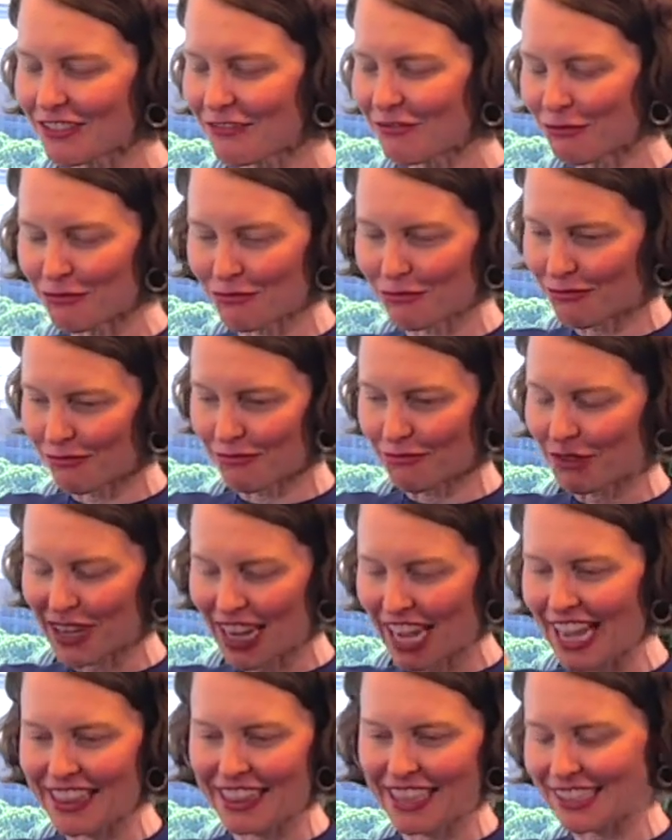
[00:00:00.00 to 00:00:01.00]

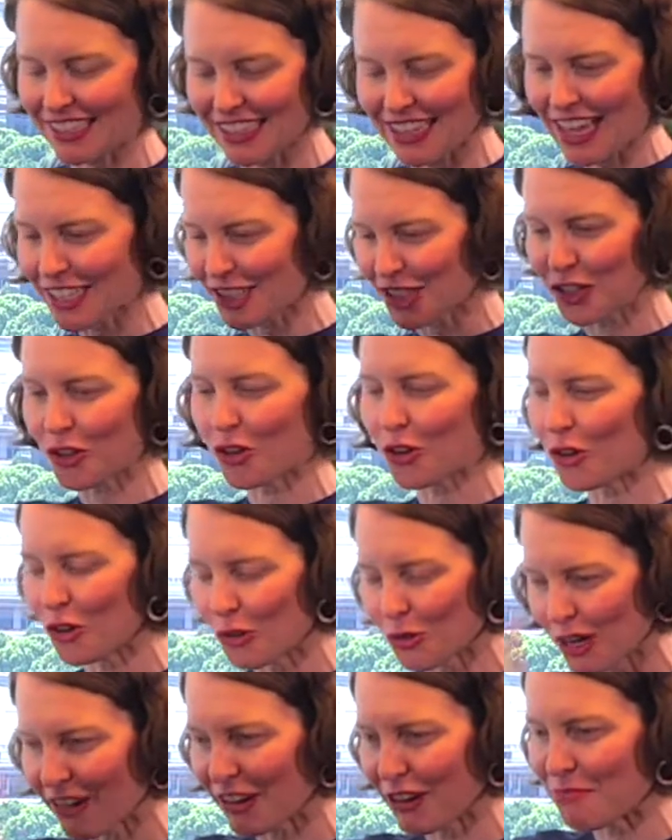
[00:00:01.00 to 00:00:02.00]
we had this last
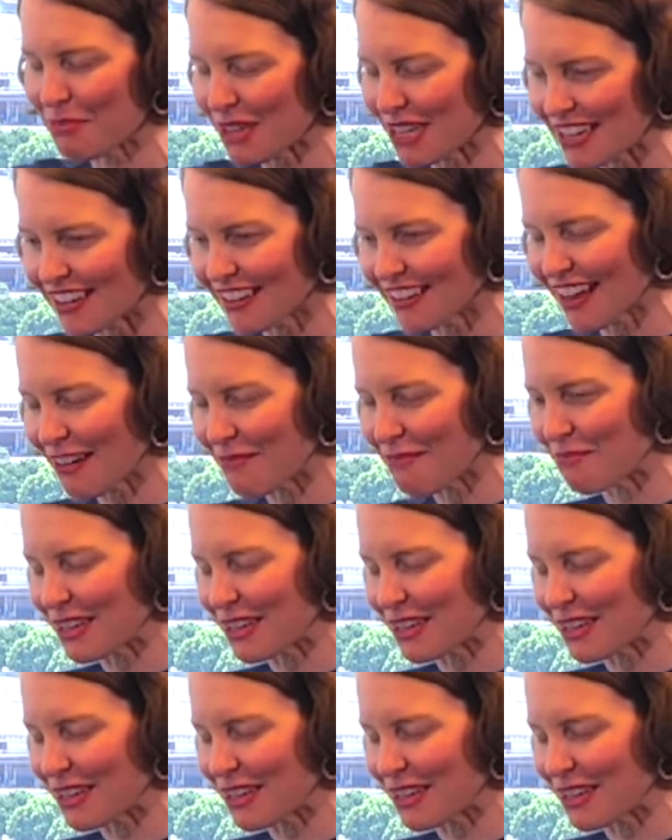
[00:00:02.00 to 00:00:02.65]
call where a big